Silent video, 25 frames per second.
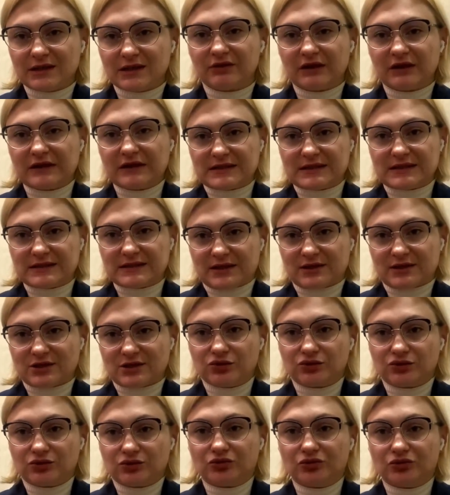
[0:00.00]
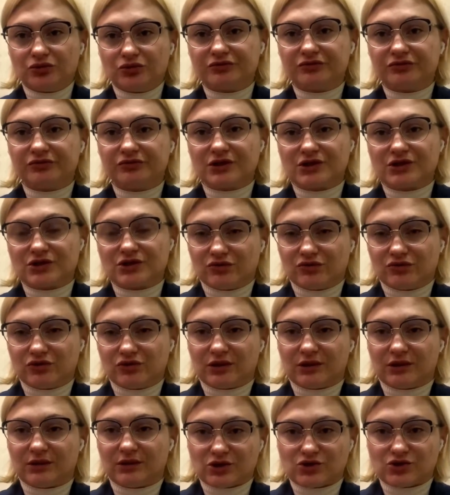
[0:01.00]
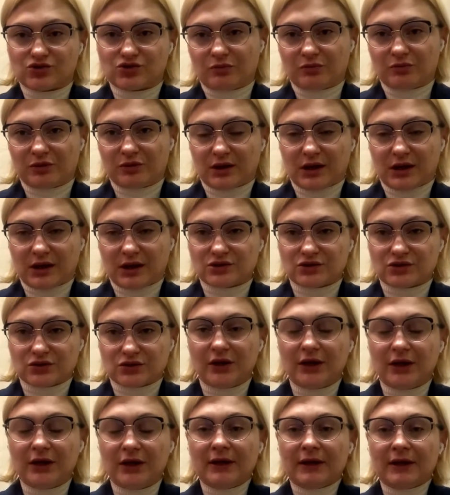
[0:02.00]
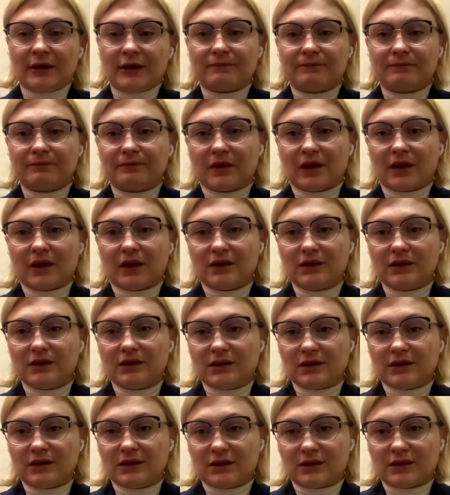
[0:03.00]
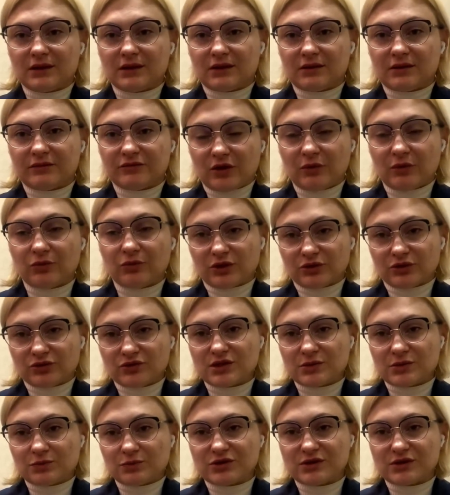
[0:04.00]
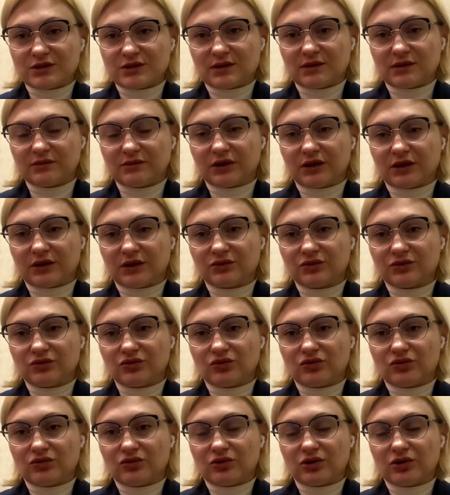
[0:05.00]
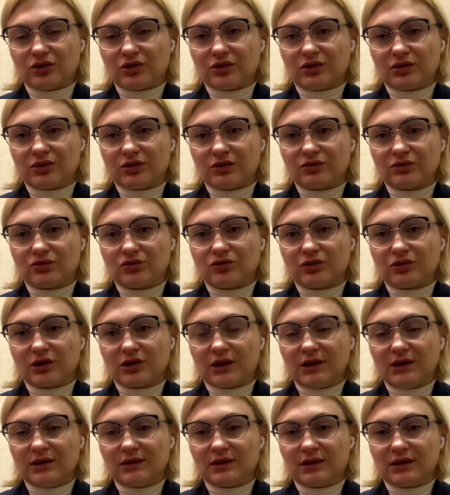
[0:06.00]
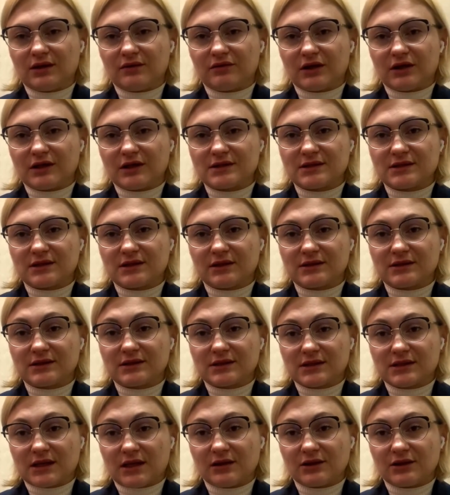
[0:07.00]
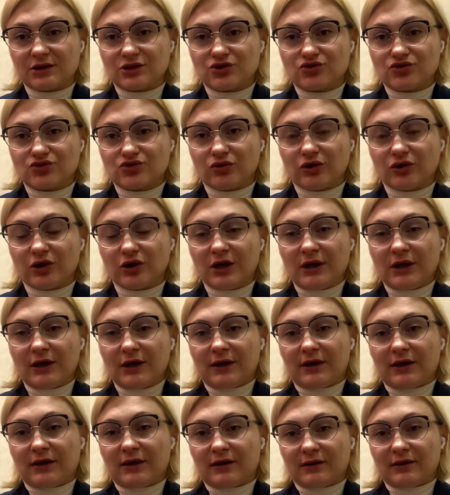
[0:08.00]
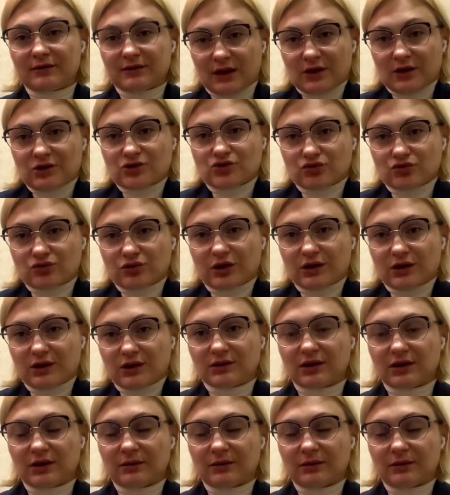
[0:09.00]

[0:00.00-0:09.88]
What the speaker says: von der Leyen, the president of the European Commission, and now they are drafting the response to our application. And she was quite positive to Ukraine. She said that,